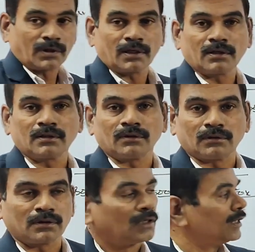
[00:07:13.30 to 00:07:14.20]
Okay,
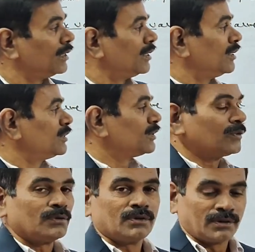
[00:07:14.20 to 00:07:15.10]

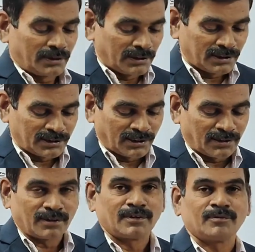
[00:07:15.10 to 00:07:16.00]
so this is
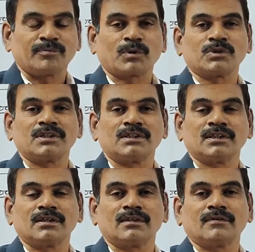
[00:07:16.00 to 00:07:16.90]
the
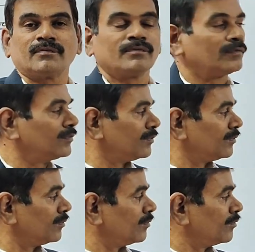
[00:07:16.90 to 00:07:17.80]
procedure
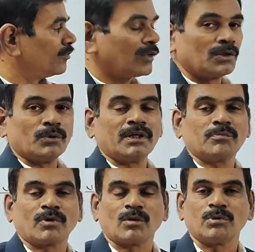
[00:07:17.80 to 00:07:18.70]
for
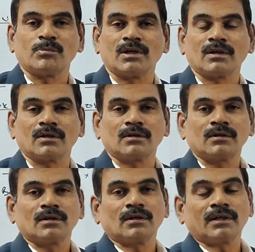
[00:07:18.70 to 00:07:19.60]
doing problem
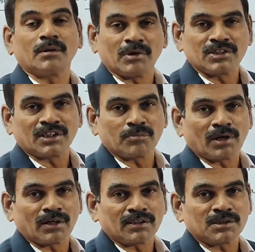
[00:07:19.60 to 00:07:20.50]
under diminishing
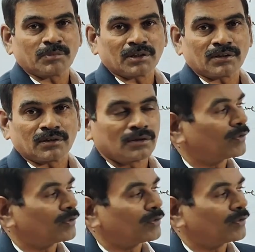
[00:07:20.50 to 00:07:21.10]
balance method.